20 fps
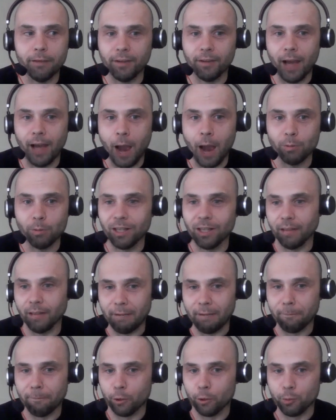if a guy was a
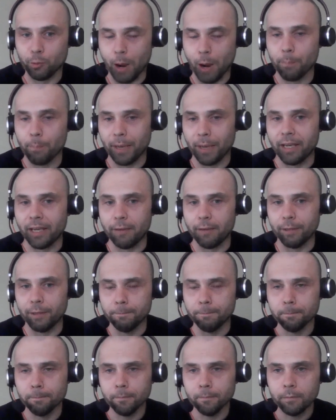late first round pick
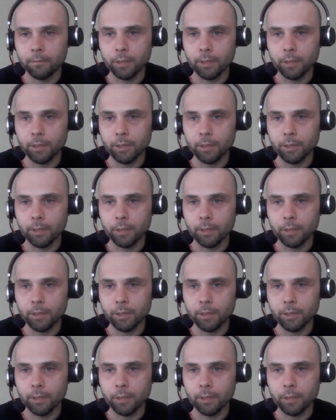even.